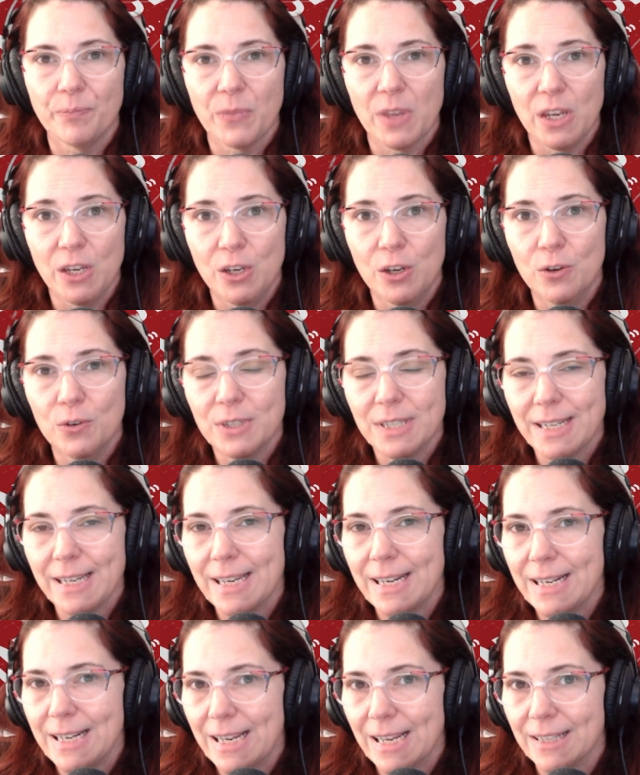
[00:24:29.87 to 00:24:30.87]
using it
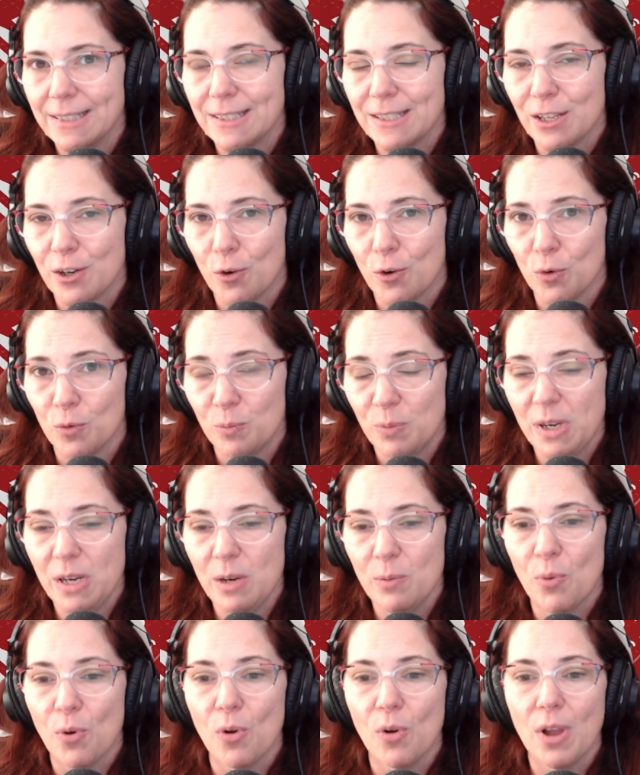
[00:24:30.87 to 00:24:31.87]
against their own
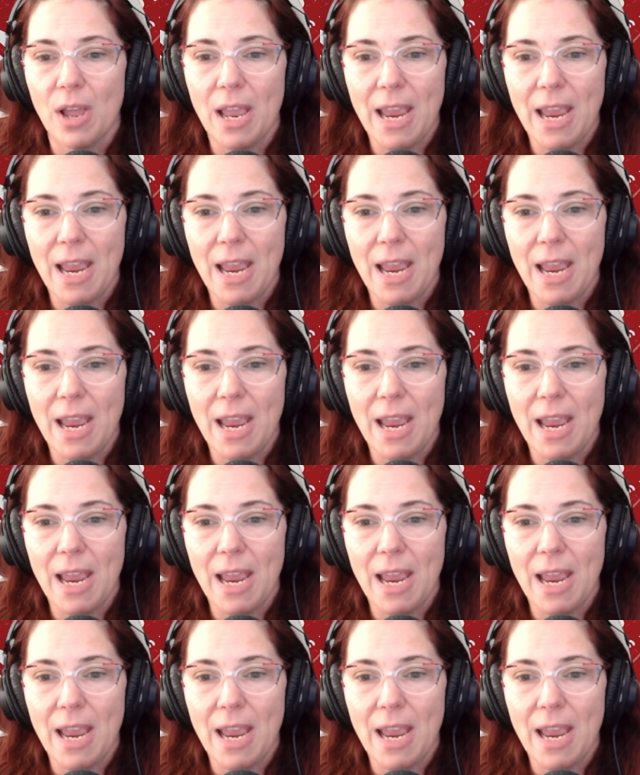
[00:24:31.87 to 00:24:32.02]
people,